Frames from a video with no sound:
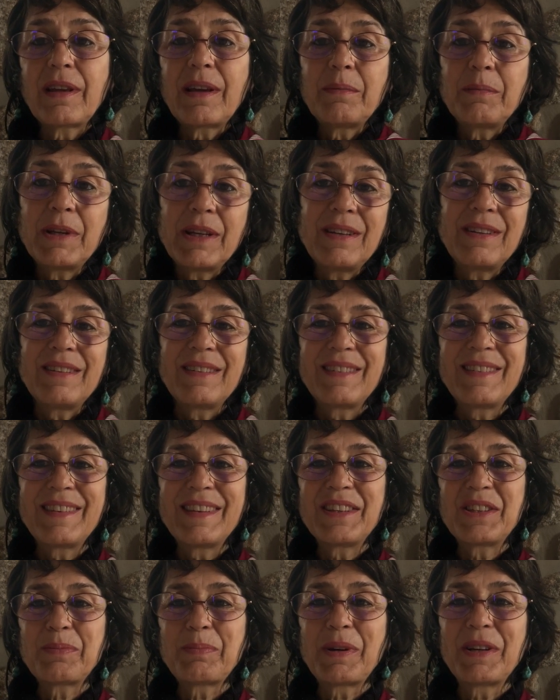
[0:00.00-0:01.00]
I mean,
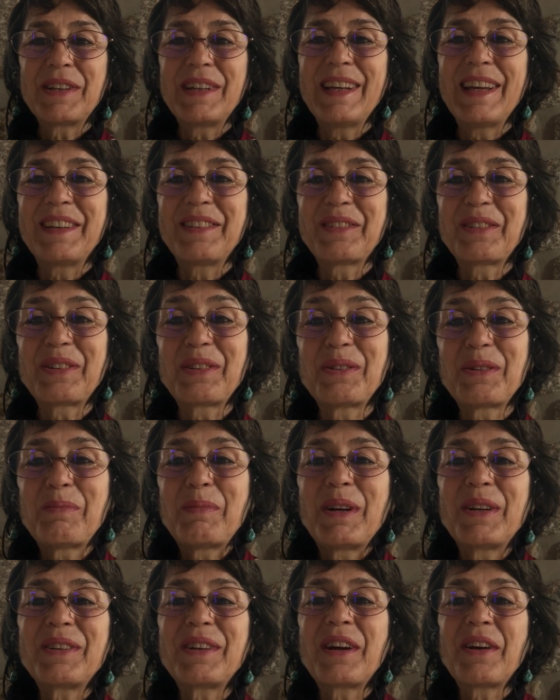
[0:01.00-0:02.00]
this body, I don't know
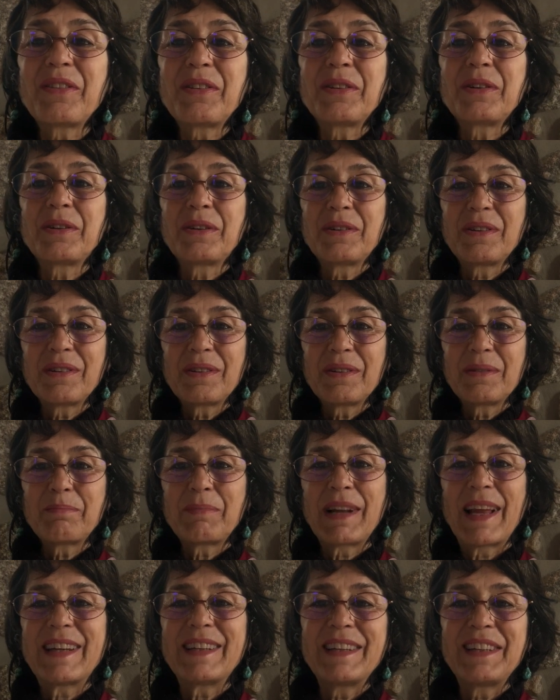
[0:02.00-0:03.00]
about other
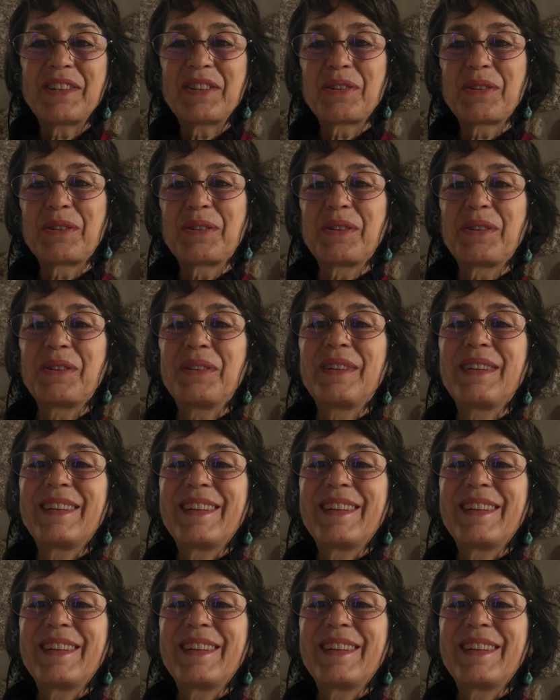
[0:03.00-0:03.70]
planets or